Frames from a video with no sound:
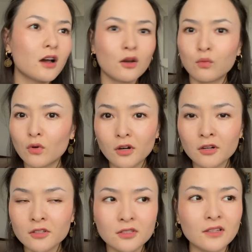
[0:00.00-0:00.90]

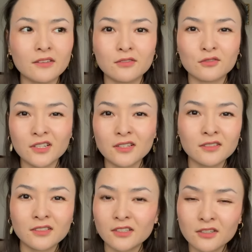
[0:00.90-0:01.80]
awards like 3
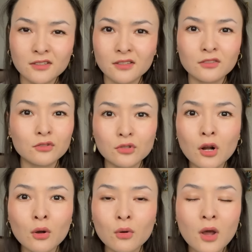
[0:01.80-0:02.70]
years in a
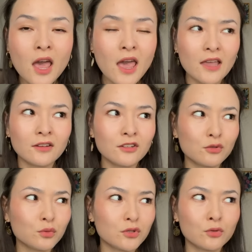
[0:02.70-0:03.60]
row, and it
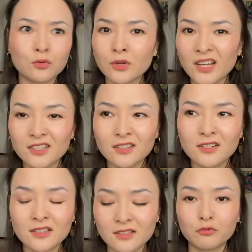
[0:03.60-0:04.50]
was rated
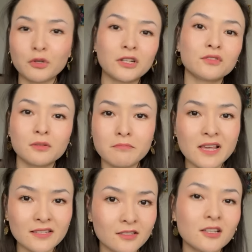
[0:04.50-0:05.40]
as one of the
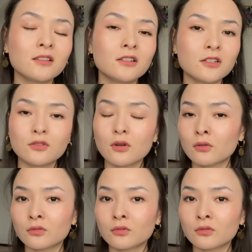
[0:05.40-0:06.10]
best sellers on